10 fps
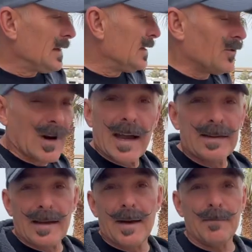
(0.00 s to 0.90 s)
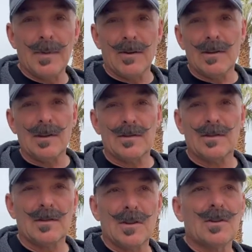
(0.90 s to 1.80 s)
dries up, you know, it
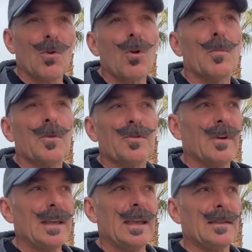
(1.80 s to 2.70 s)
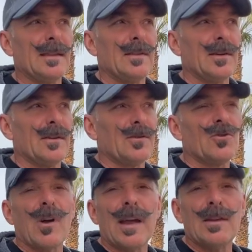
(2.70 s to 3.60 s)
looks, looks horrible. So I get that they're
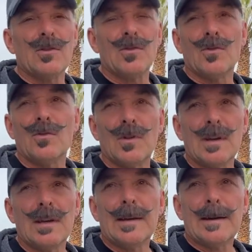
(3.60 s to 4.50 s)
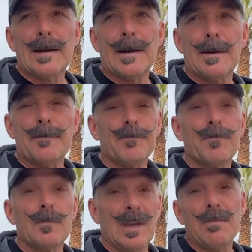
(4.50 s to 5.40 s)
trying to
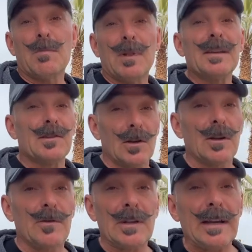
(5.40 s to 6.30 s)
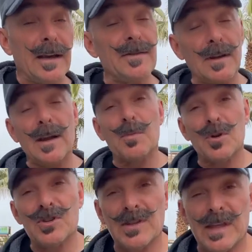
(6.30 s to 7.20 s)
um, keep the place looking really nice and I
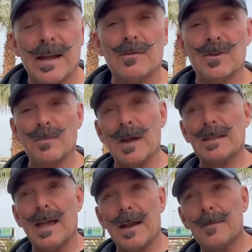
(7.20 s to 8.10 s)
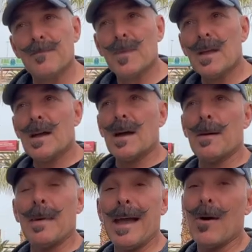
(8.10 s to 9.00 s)
appreciate that and respect that.
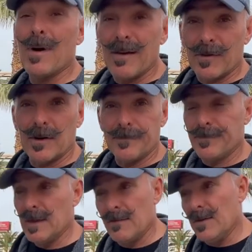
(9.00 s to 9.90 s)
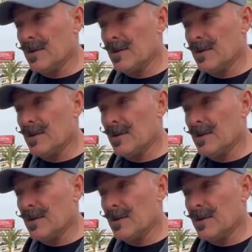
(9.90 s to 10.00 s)
Um, however, if you